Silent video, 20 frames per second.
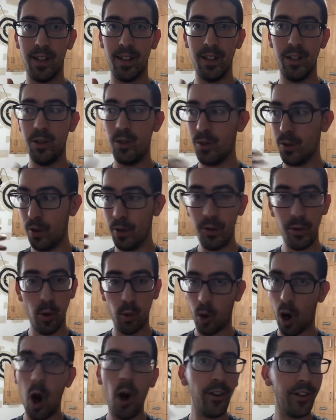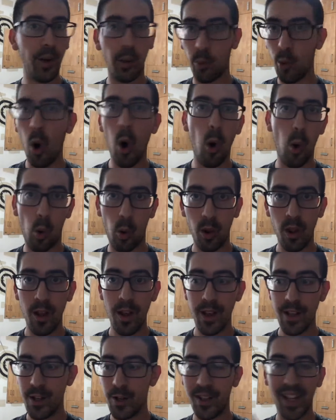You're on the roll.
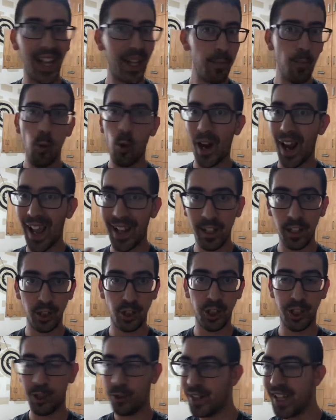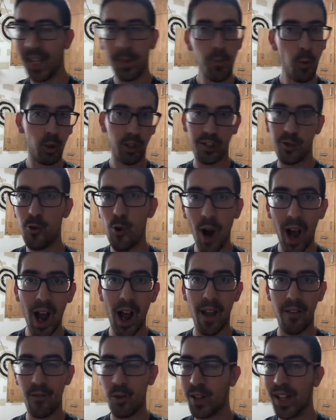You get more energy. You get more
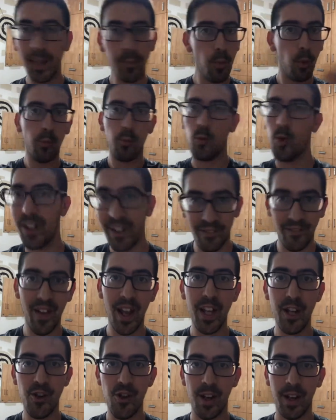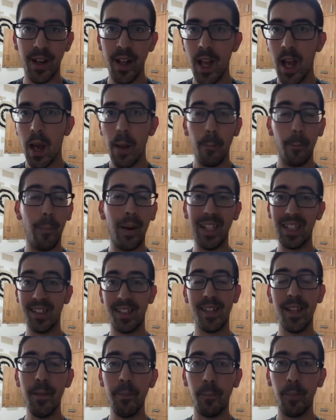drive. You get more motivation by
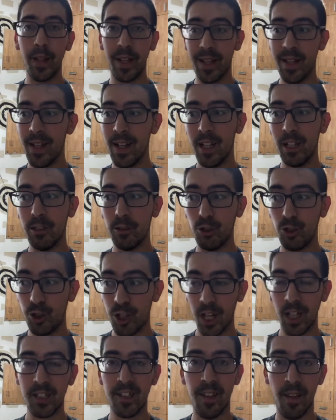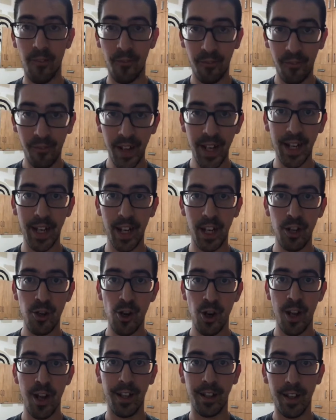simply just
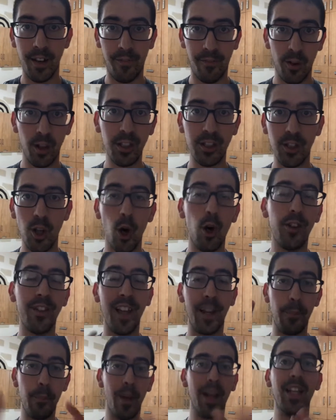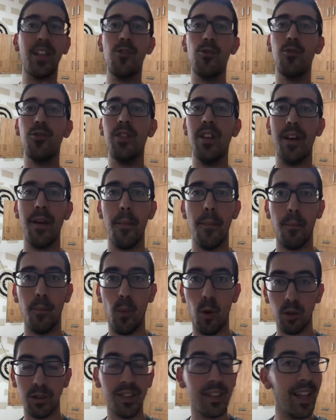finish the first goal that makes you the
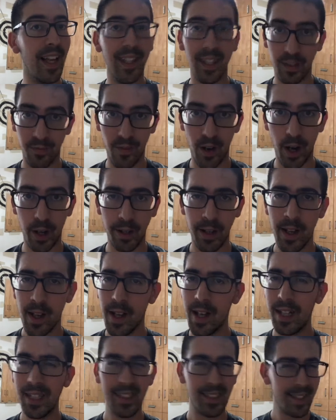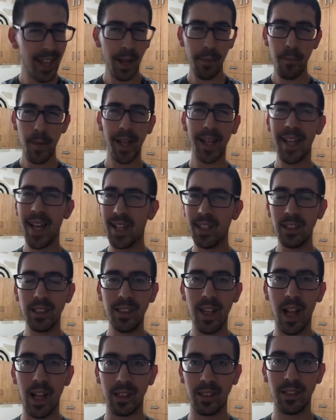most satisfied. Does that make any
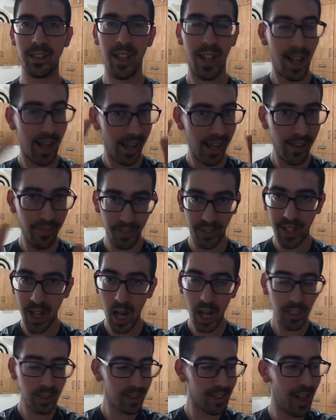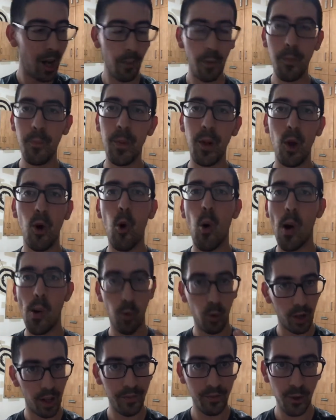sense? If it does, comment below, I
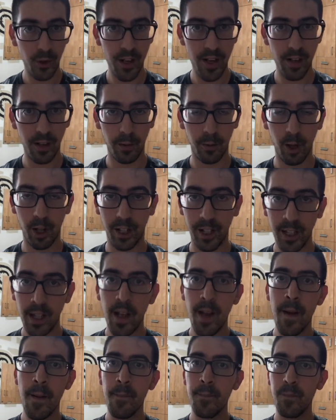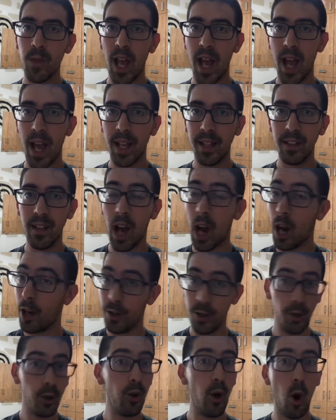would love to hear about it. And are
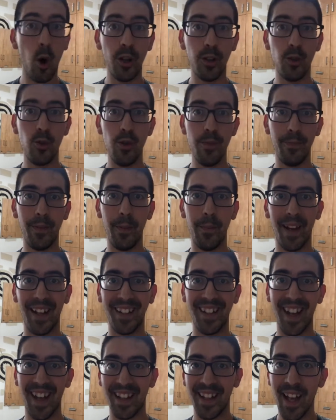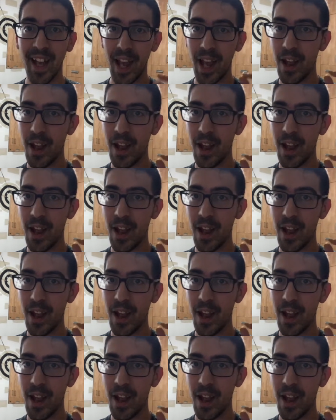you going to implement that?